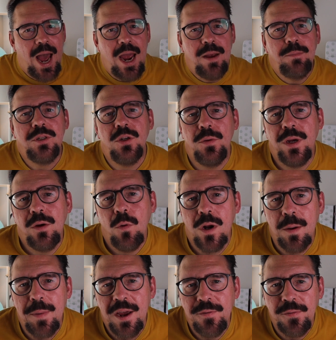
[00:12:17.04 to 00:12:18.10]
I am doing one
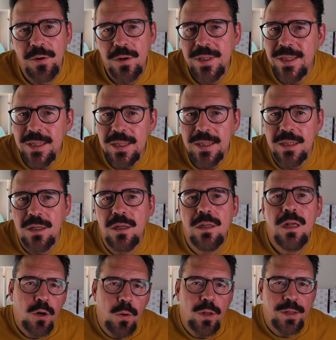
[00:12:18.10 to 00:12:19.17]
of my first
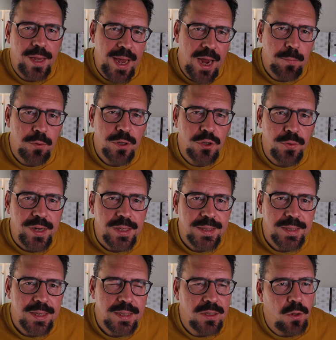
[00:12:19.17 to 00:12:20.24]
seasonal quilt camp
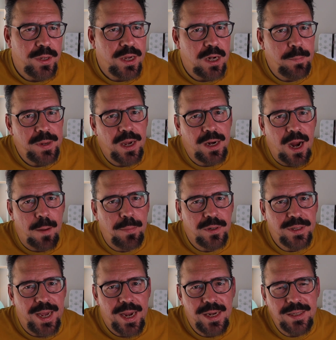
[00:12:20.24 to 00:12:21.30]
retreats. It's only going to be a couple
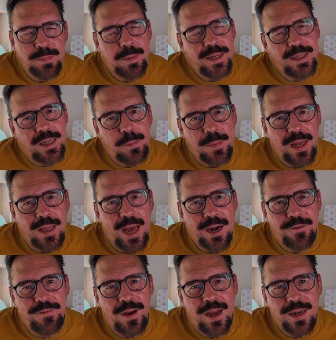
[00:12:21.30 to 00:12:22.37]
days, but it's going to be a lot
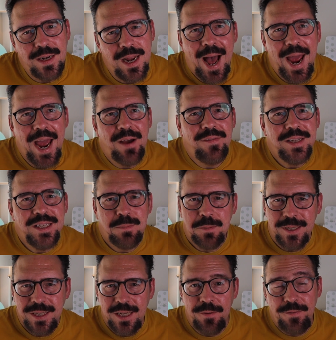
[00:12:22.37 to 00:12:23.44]
of fun. I have a
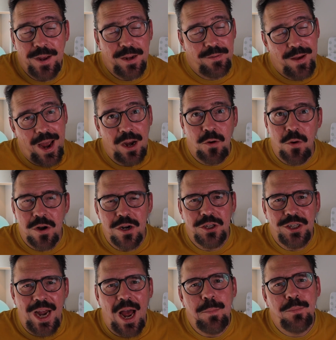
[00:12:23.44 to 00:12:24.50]
specific Fat Quarter
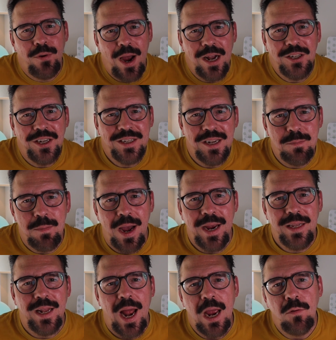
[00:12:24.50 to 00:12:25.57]
Shop project in
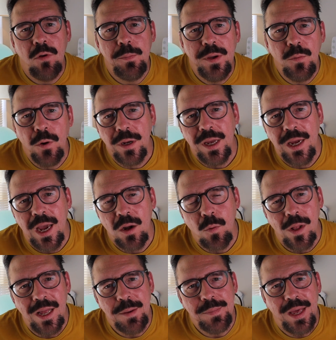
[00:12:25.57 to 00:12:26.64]
mind that I will be working on
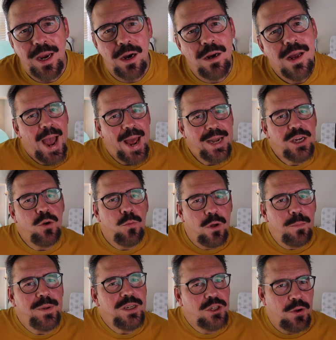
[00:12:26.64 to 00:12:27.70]
while I'm there, and you
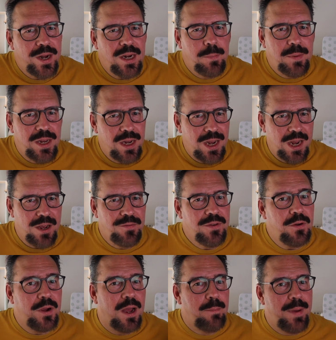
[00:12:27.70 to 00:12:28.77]
will be joining me if
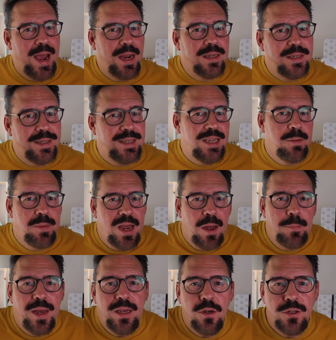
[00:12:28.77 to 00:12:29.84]
you come back to see me
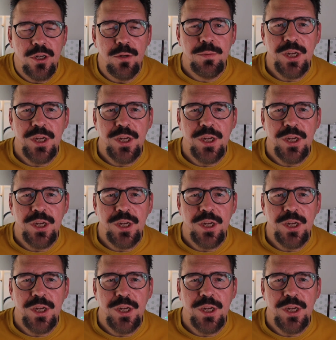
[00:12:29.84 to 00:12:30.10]
on my YouTube